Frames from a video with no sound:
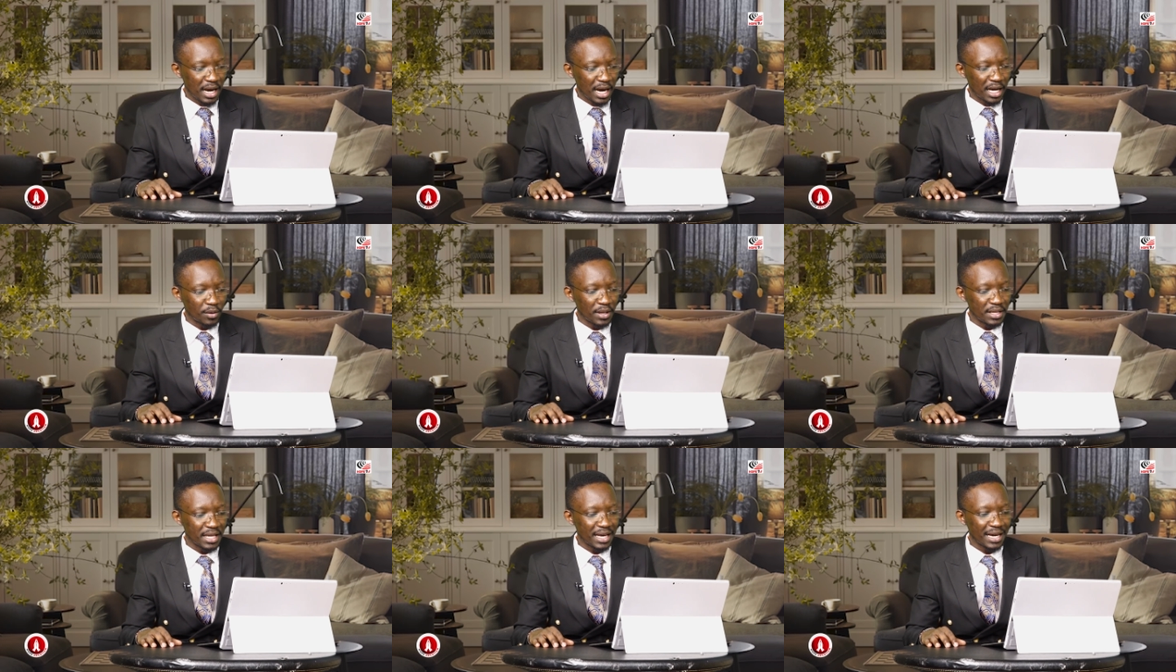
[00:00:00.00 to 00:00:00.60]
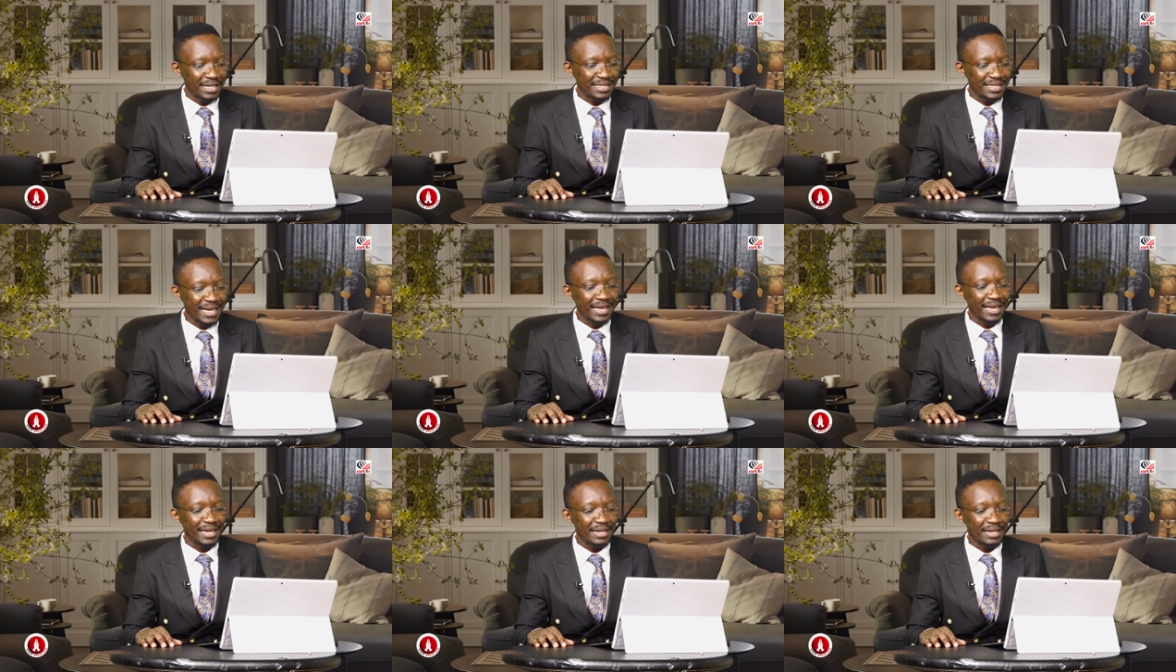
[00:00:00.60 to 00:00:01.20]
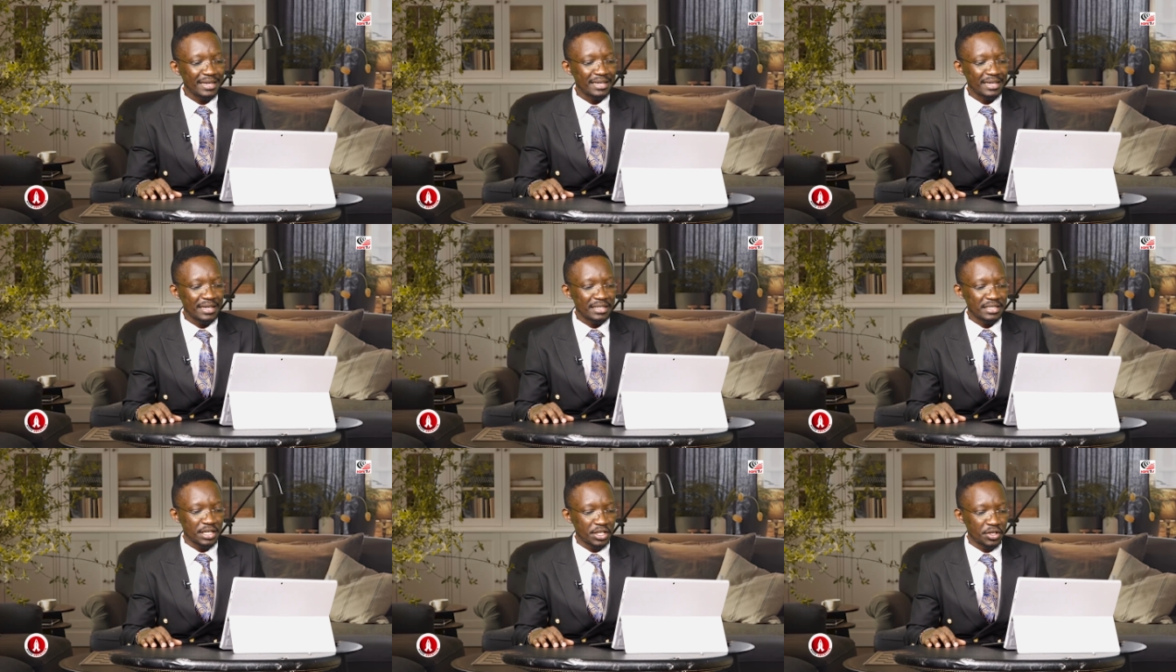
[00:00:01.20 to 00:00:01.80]
And when they had taken
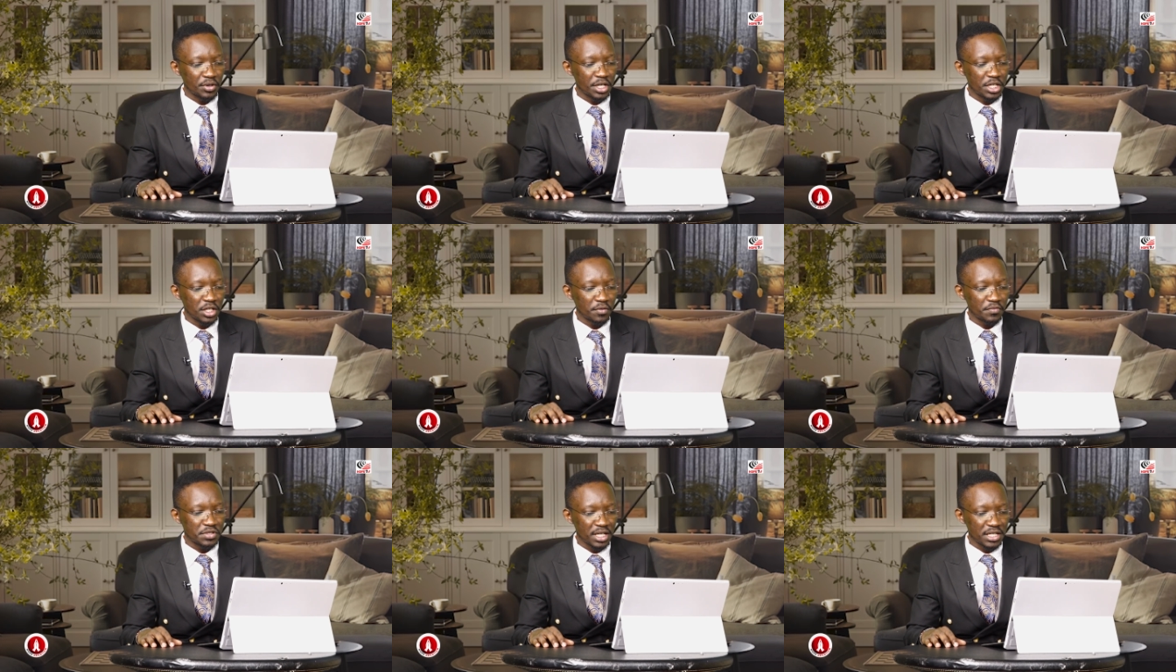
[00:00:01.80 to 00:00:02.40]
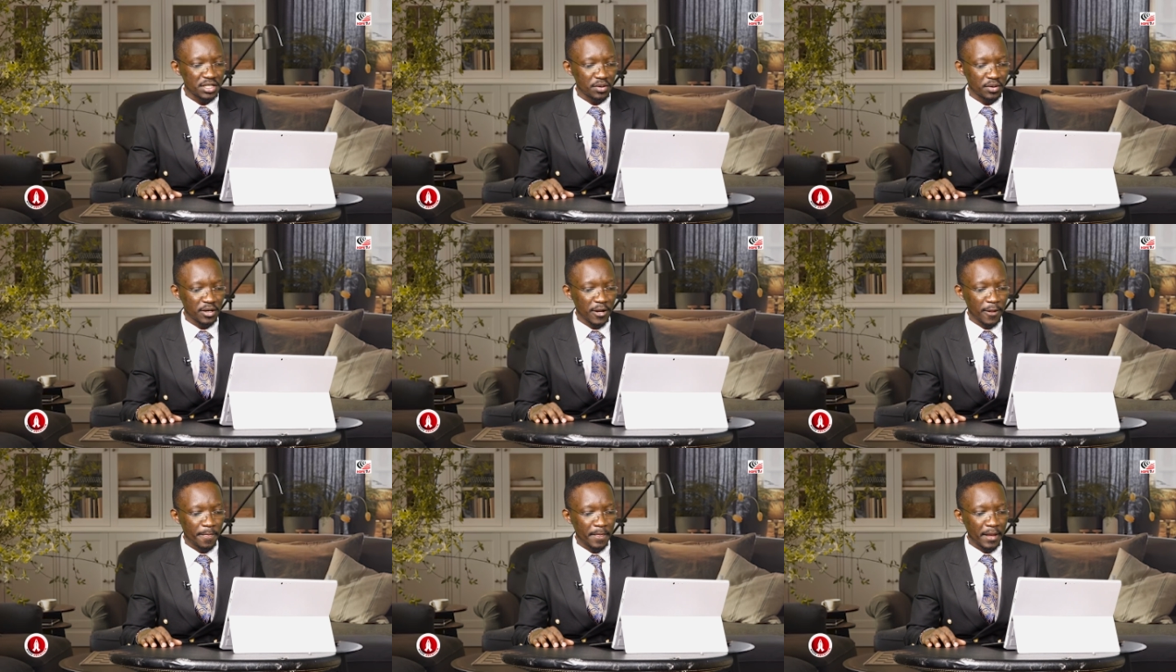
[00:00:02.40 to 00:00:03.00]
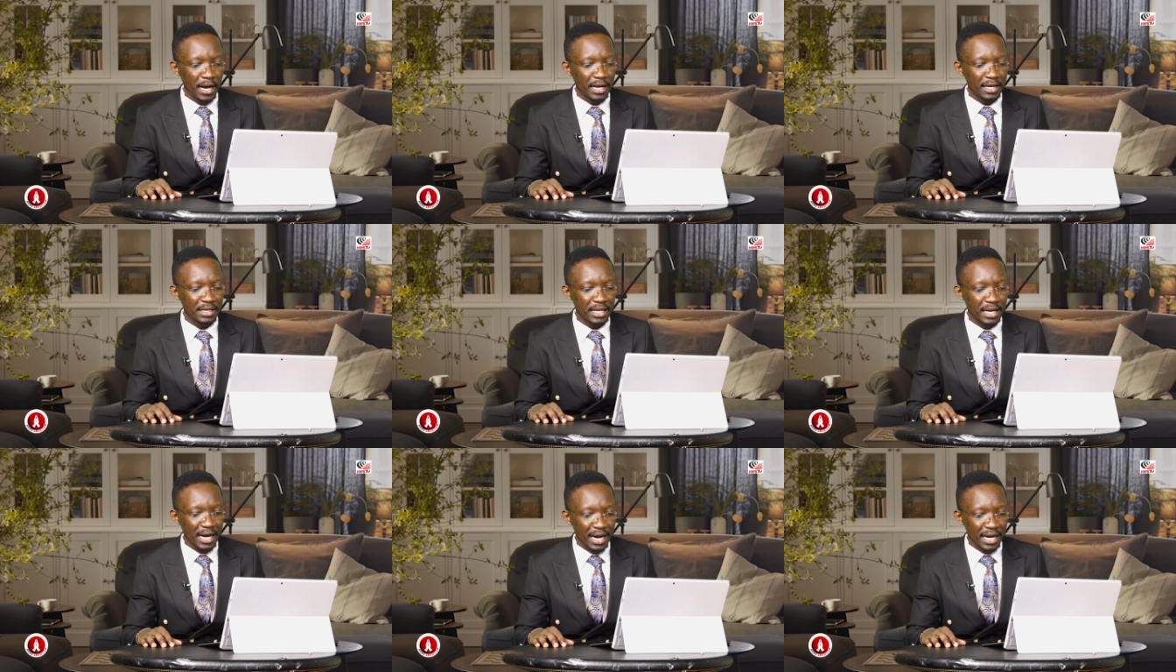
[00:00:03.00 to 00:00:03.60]
security of Jason and
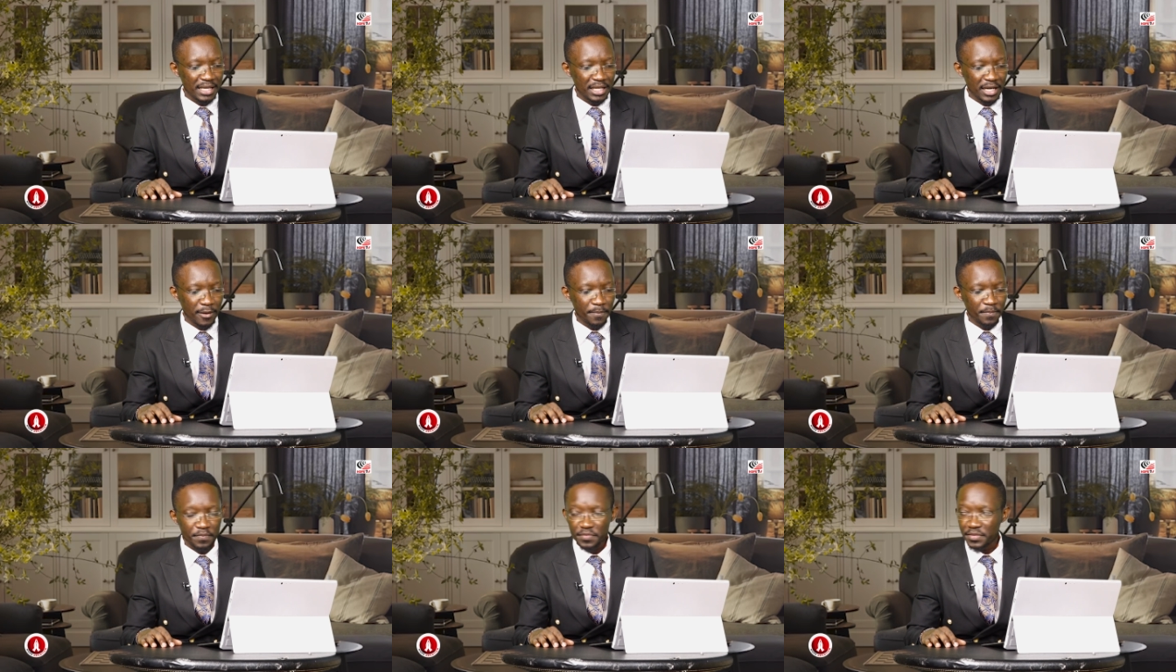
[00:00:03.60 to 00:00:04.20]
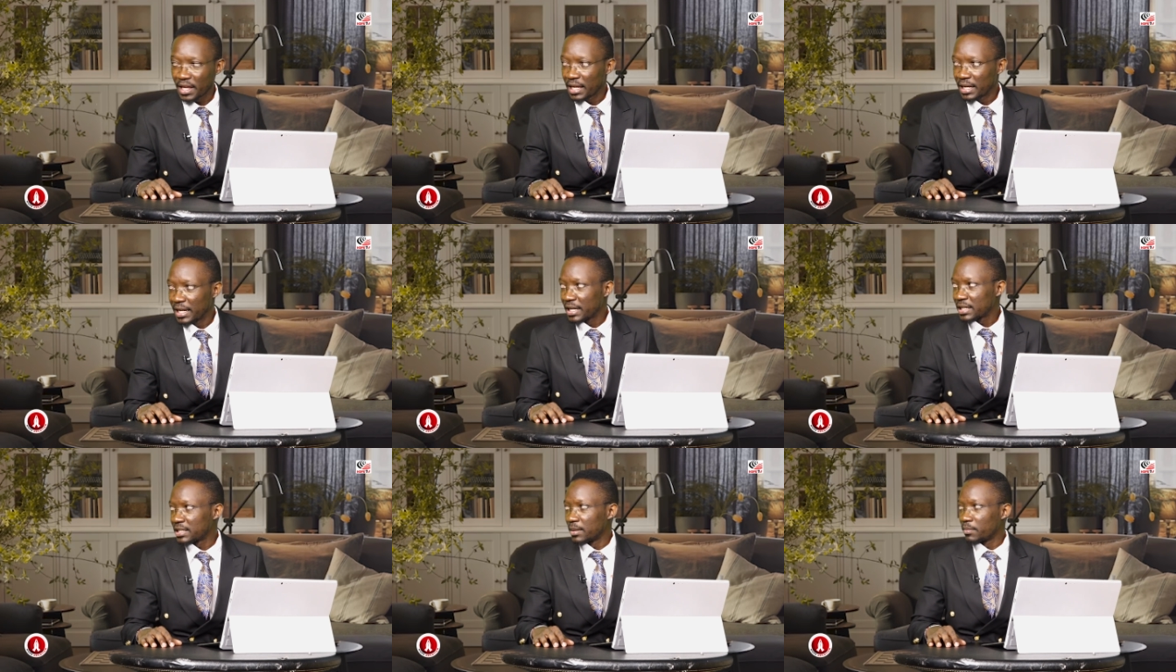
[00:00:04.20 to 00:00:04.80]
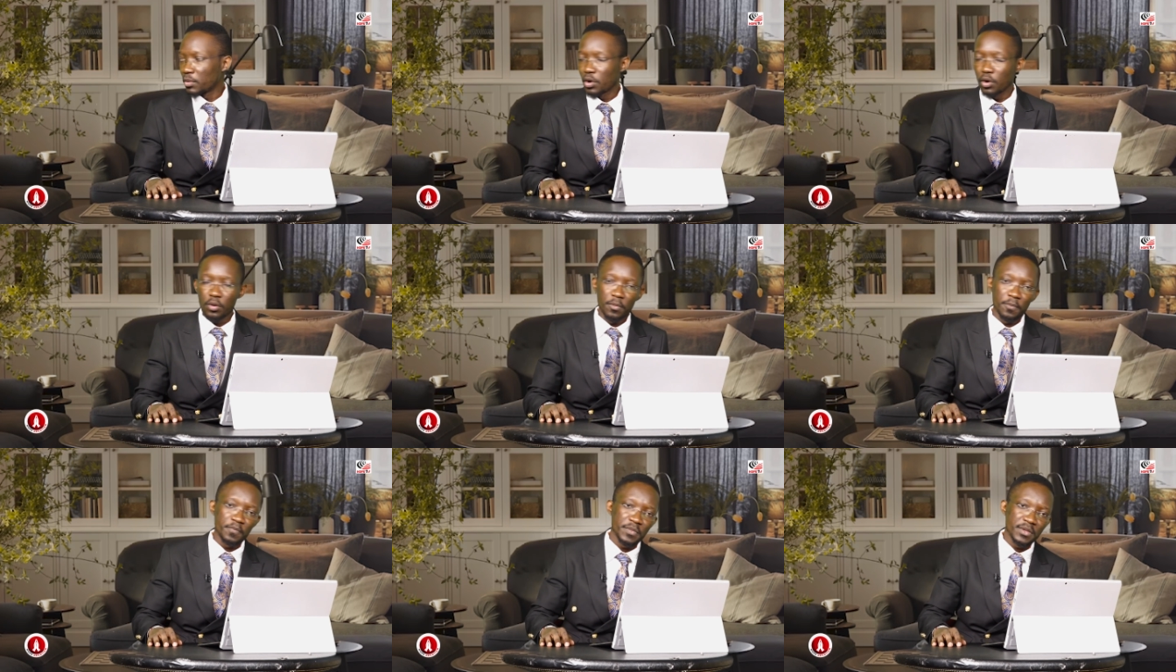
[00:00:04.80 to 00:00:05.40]
the other, they let them
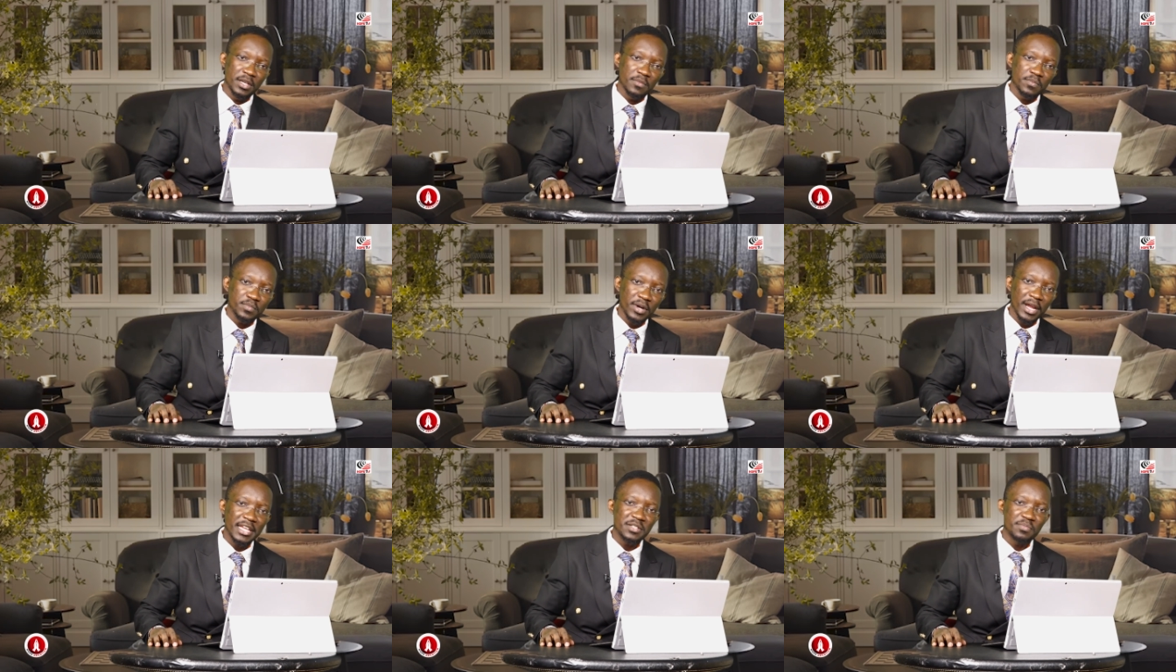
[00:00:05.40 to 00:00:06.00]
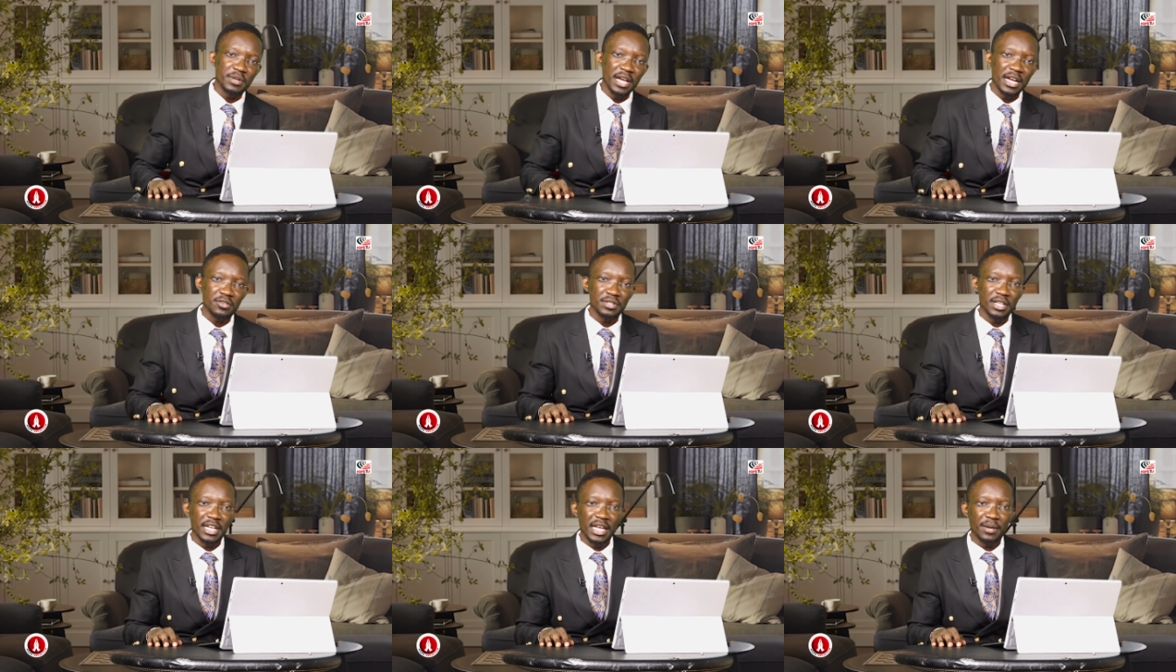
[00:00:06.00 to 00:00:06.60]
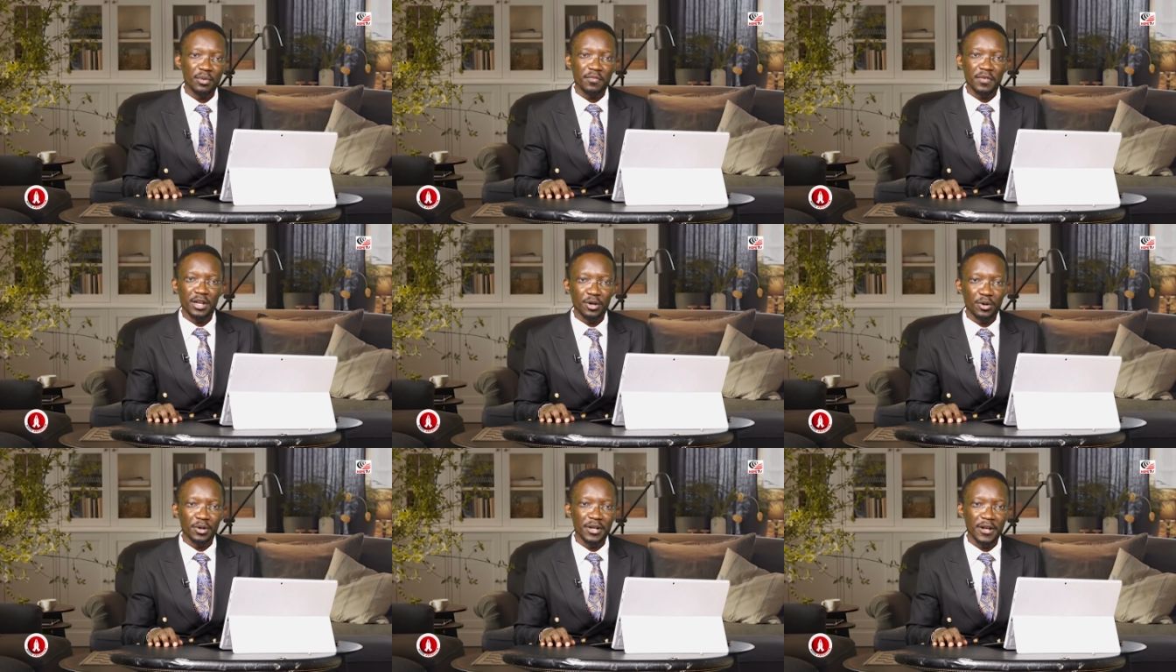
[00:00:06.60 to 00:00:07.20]
go. Praise be unto the name of the
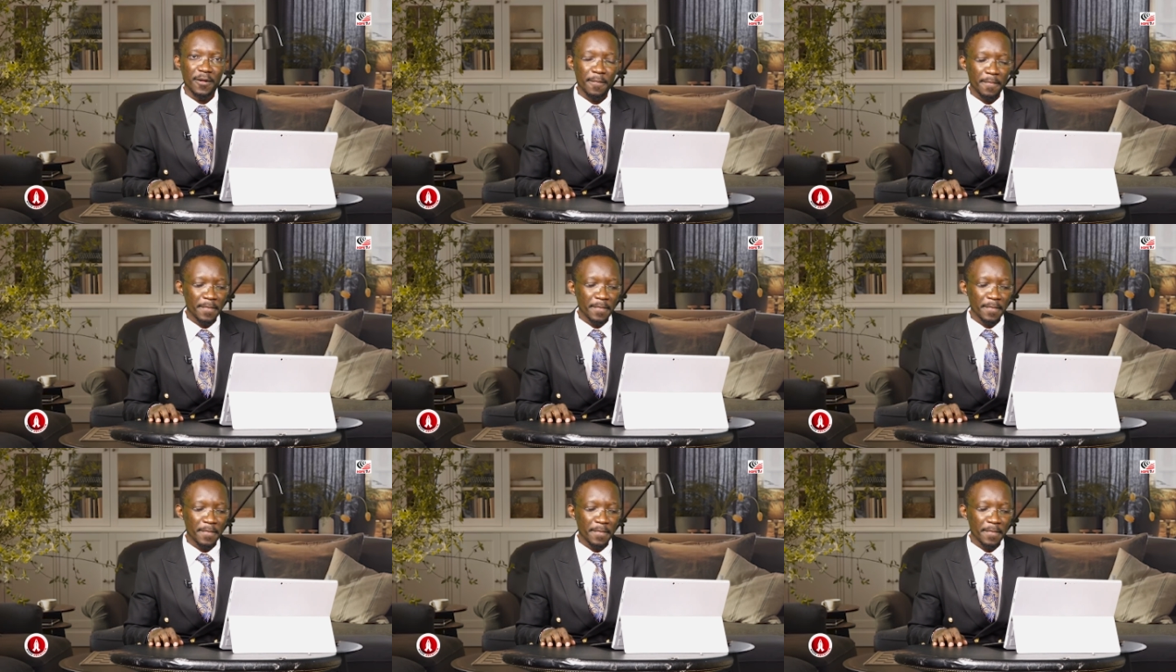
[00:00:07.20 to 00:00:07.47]
Lord.